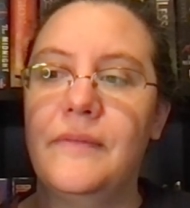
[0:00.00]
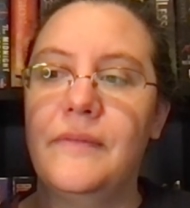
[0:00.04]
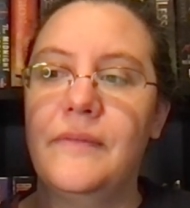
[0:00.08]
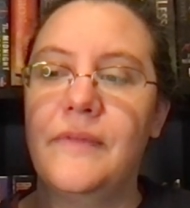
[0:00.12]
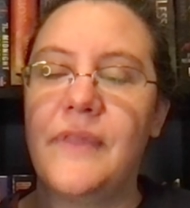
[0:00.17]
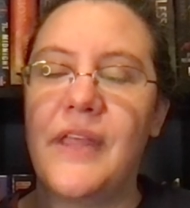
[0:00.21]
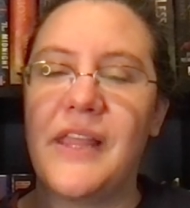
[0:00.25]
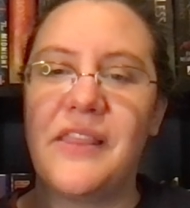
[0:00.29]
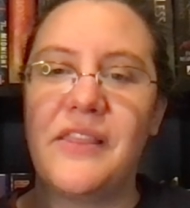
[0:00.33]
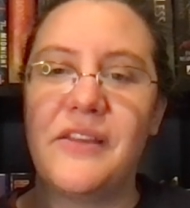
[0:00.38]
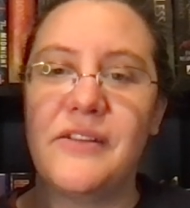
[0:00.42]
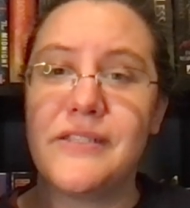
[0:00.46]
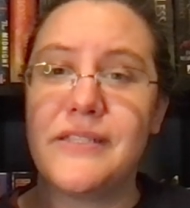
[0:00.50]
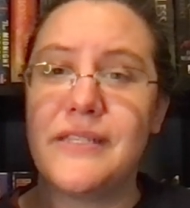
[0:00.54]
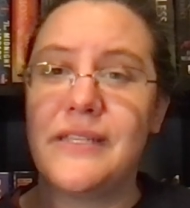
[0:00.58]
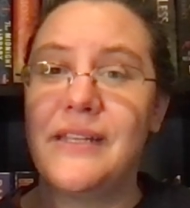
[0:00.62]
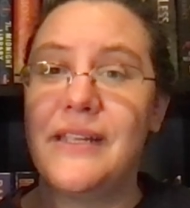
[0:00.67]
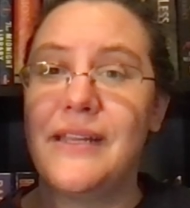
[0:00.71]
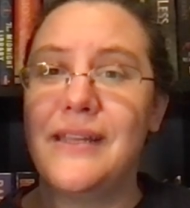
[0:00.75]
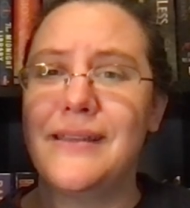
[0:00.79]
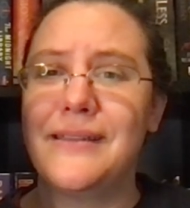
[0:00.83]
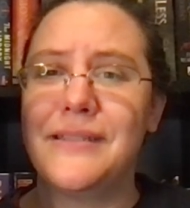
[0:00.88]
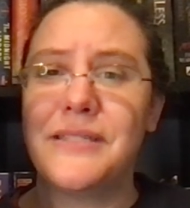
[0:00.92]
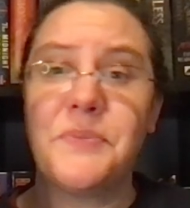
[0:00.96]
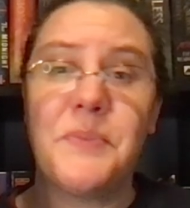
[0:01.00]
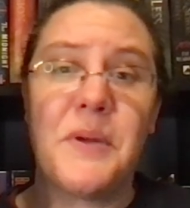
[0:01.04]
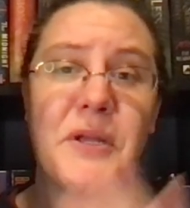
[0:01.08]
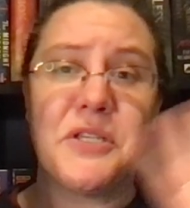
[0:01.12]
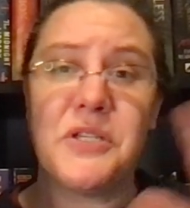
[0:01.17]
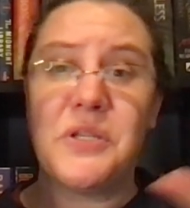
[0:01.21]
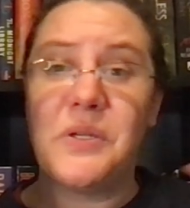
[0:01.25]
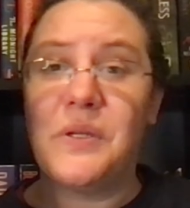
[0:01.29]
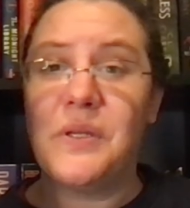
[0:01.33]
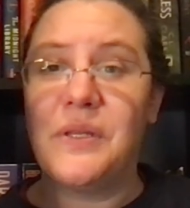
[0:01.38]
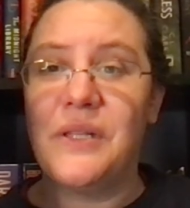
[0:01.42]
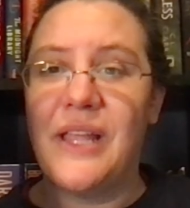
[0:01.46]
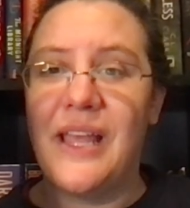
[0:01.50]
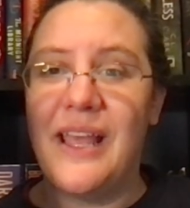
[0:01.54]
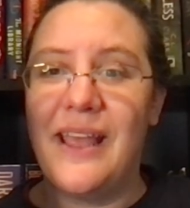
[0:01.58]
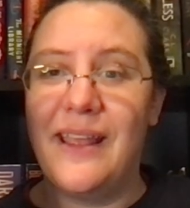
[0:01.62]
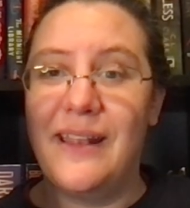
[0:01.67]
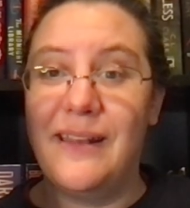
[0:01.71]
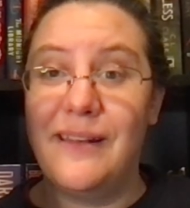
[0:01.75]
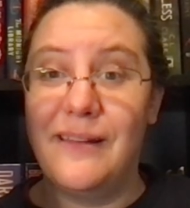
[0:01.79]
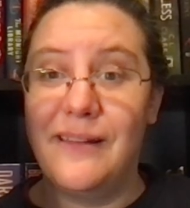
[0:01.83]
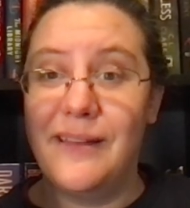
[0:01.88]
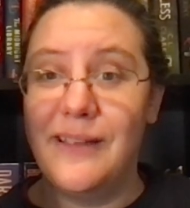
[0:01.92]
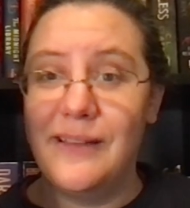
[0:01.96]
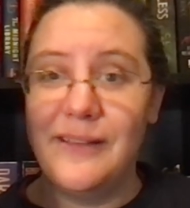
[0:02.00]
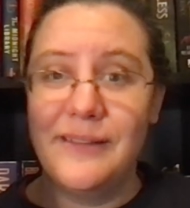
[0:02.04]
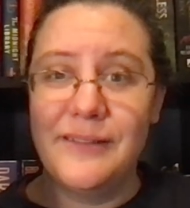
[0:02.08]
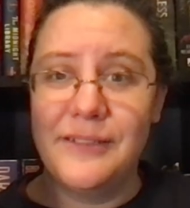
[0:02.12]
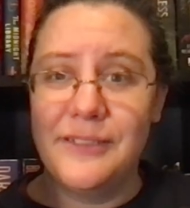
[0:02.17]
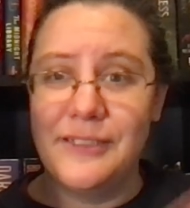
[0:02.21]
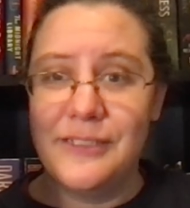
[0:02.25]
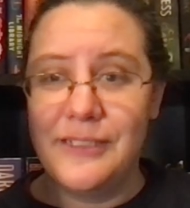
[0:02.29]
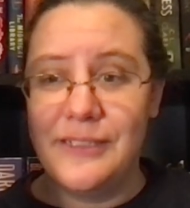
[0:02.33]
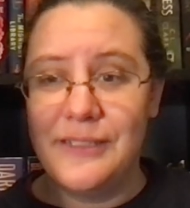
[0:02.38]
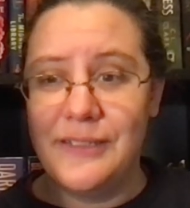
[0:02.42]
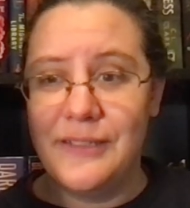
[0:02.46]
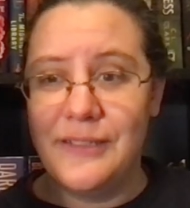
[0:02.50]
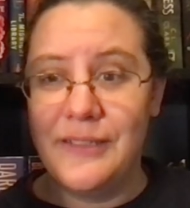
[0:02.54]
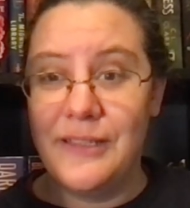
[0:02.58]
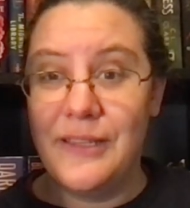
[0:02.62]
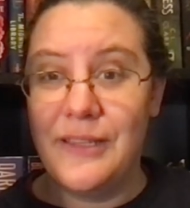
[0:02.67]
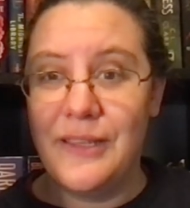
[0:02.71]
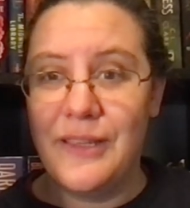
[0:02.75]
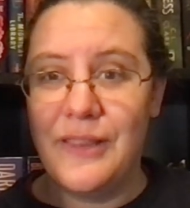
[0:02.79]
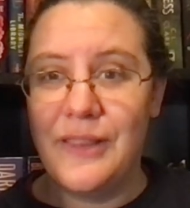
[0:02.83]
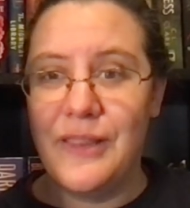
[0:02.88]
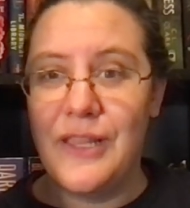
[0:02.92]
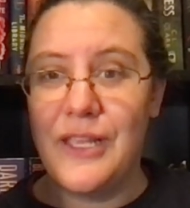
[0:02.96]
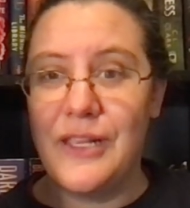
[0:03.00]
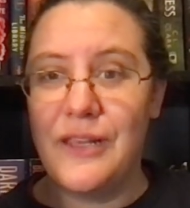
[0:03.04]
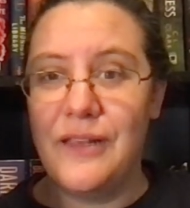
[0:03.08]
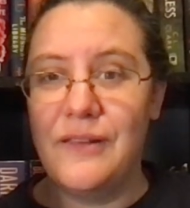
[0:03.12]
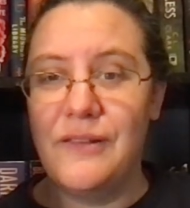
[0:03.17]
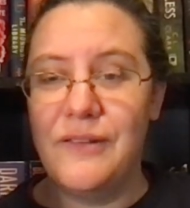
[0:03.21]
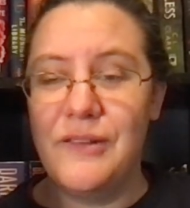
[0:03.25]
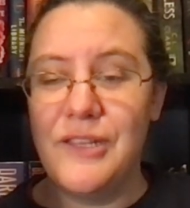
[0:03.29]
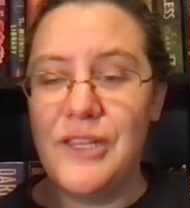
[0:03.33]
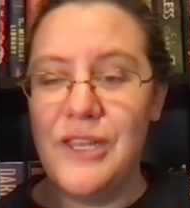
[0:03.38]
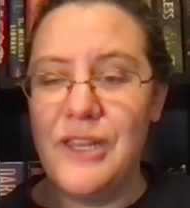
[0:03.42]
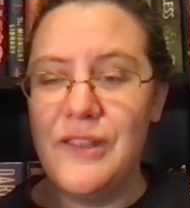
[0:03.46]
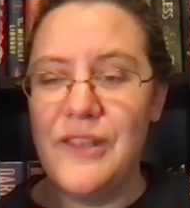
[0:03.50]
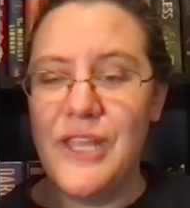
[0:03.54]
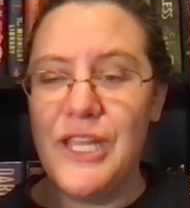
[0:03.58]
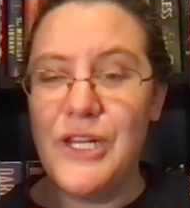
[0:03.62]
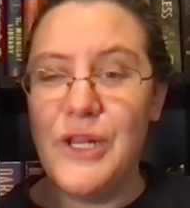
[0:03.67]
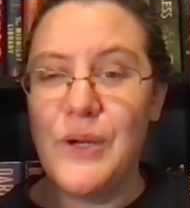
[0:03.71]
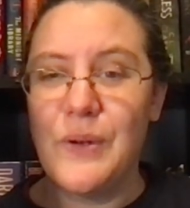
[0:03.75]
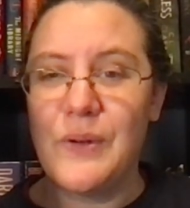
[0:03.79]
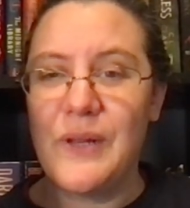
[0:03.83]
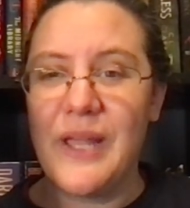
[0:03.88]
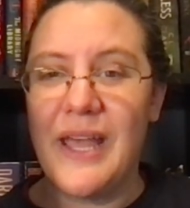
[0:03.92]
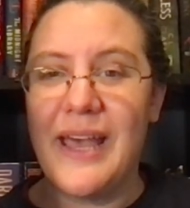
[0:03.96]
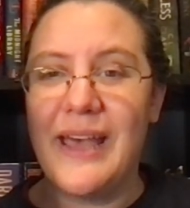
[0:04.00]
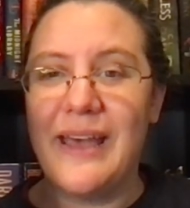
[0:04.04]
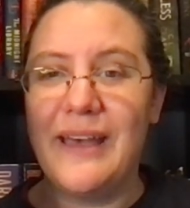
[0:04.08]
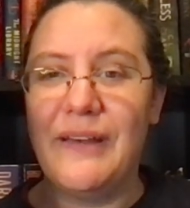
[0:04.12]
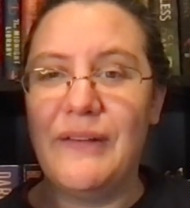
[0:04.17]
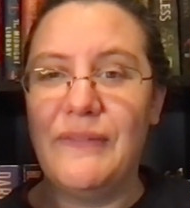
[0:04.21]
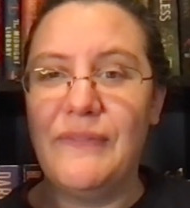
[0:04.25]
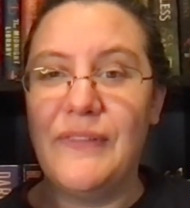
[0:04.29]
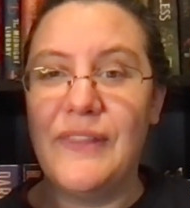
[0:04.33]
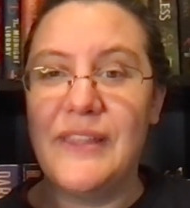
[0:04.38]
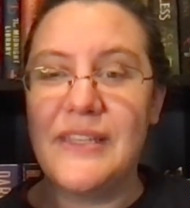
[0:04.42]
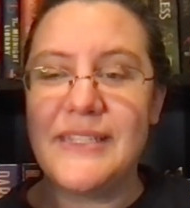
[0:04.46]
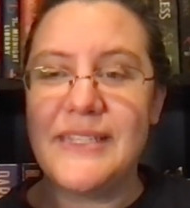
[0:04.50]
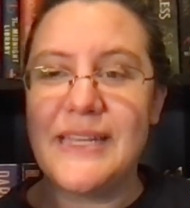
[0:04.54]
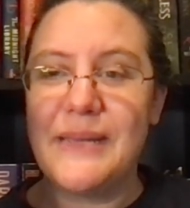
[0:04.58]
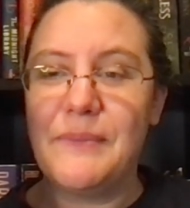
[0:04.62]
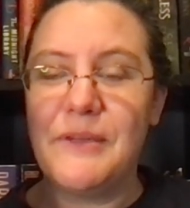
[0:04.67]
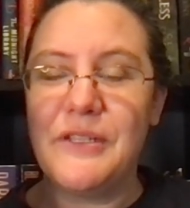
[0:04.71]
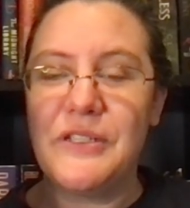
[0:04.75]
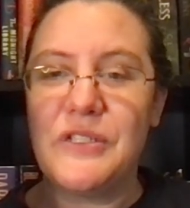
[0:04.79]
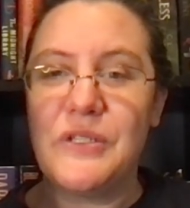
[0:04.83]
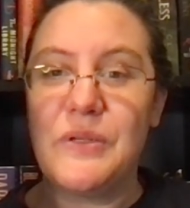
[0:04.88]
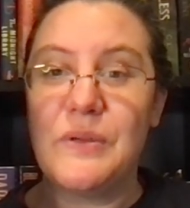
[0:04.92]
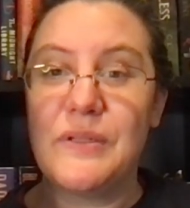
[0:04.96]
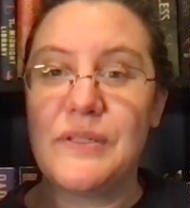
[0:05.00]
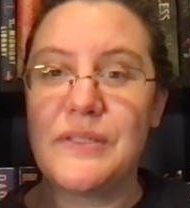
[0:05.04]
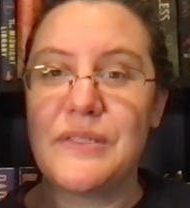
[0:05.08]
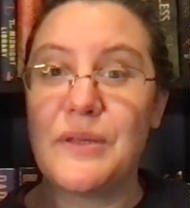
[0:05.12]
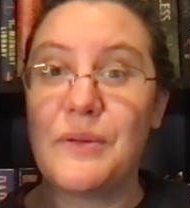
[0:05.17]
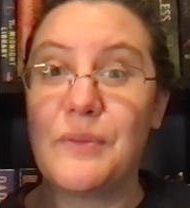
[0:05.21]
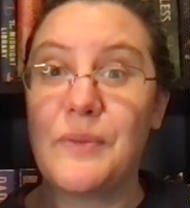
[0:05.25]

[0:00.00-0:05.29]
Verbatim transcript: That their city is special and they they don't have the same issue as the